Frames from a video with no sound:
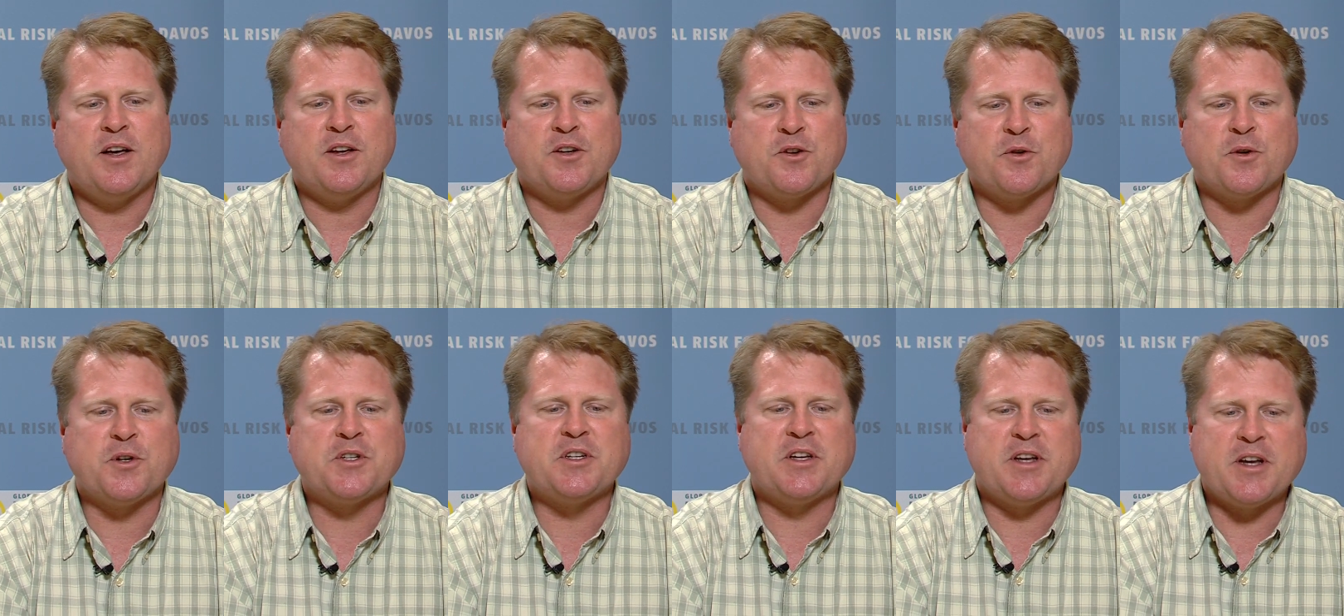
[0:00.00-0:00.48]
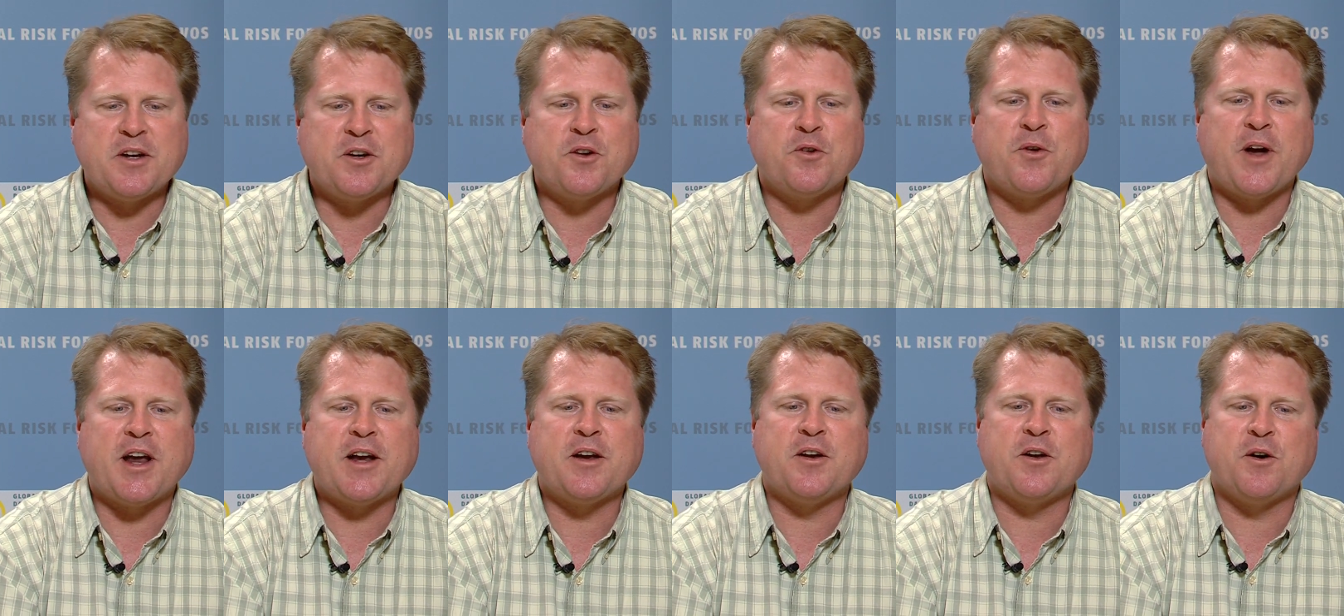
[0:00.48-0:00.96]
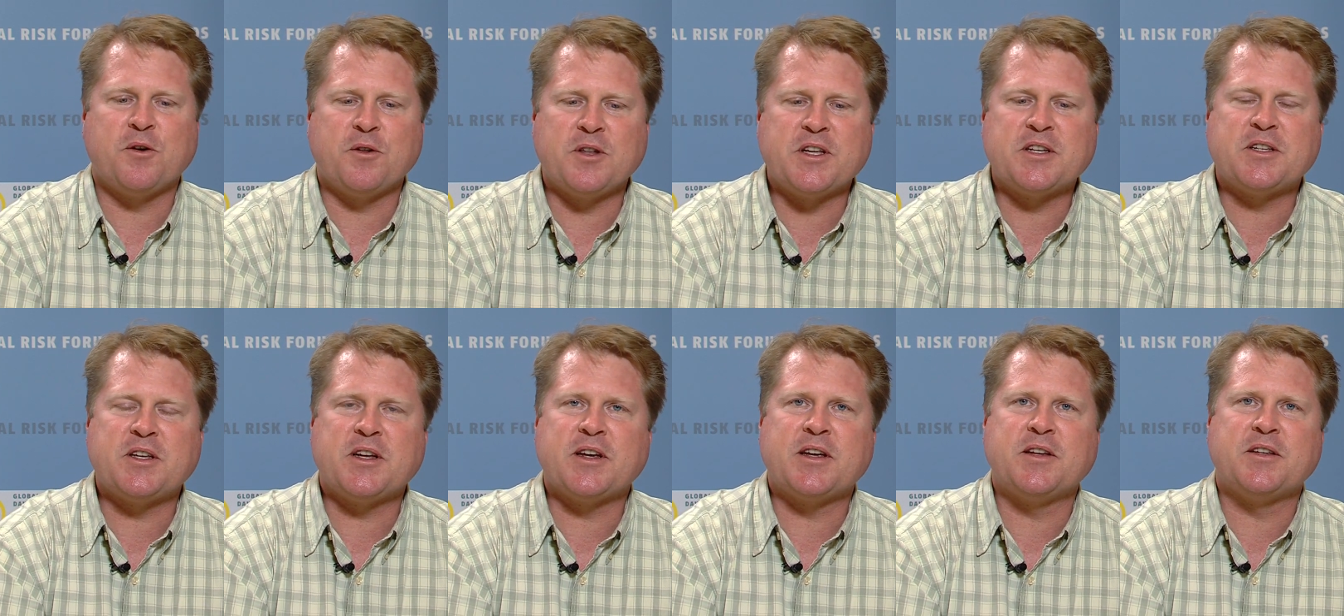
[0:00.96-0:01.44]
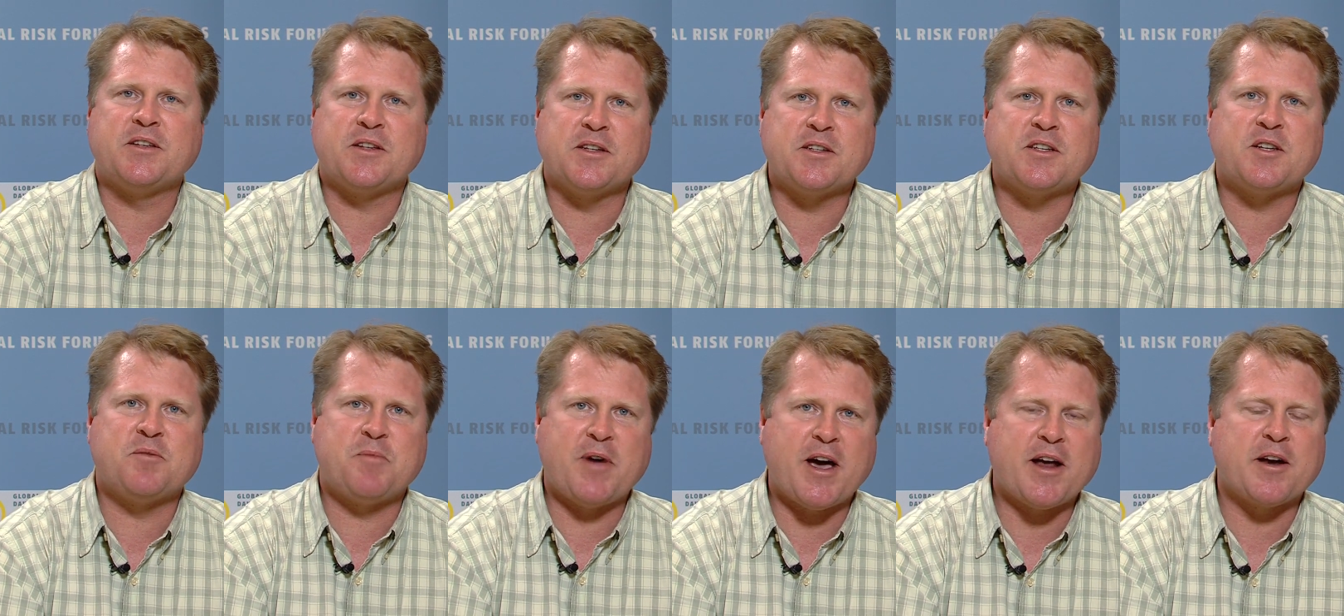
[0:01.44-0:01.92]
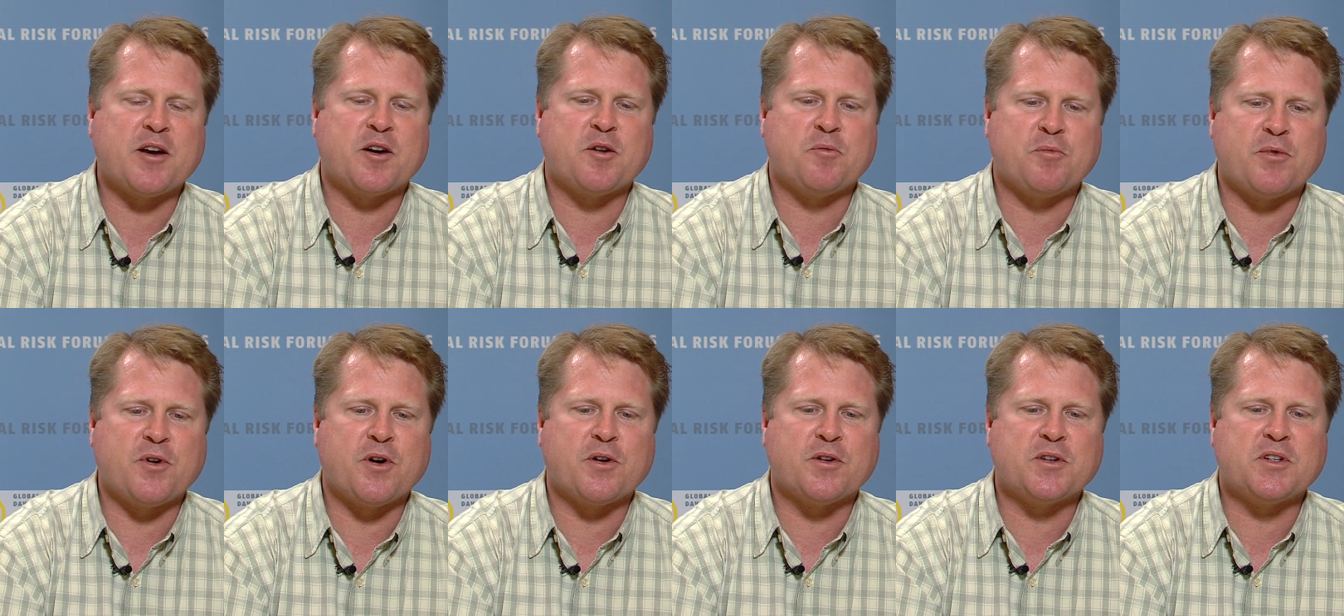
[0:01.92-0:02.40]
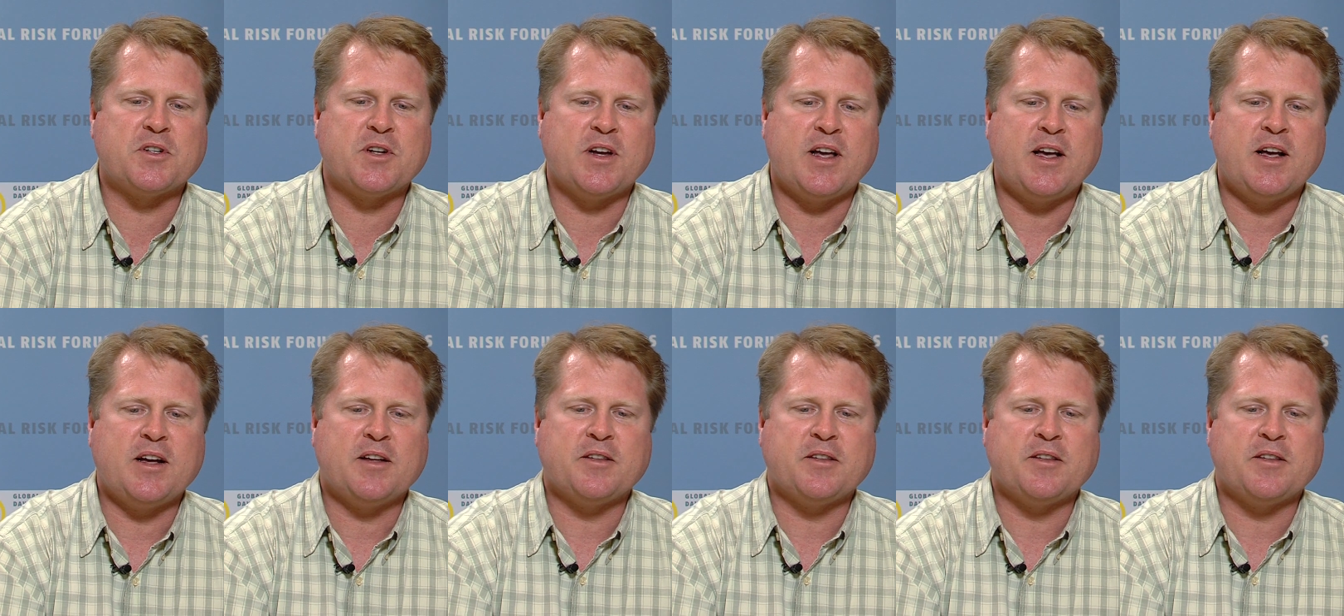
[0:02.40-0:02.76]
towards an integrated, holistic, and systematic approach